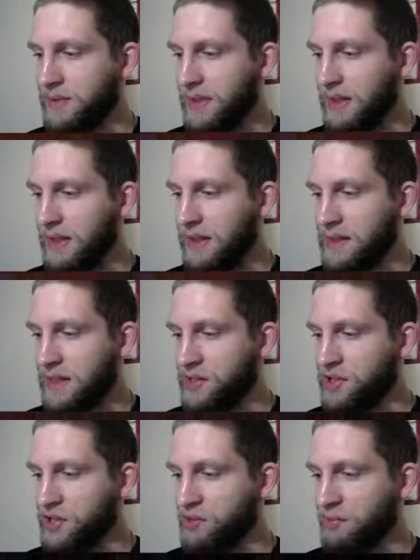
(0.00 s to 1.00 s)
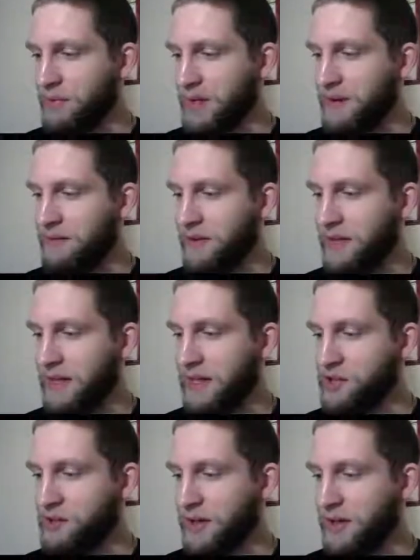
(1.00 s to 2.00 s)
and let's head straight for the
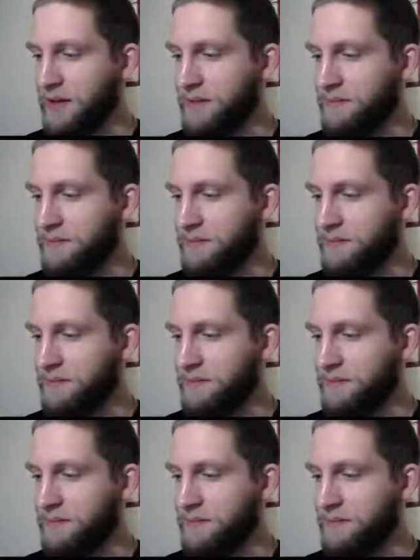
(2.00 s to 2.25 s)
next trial.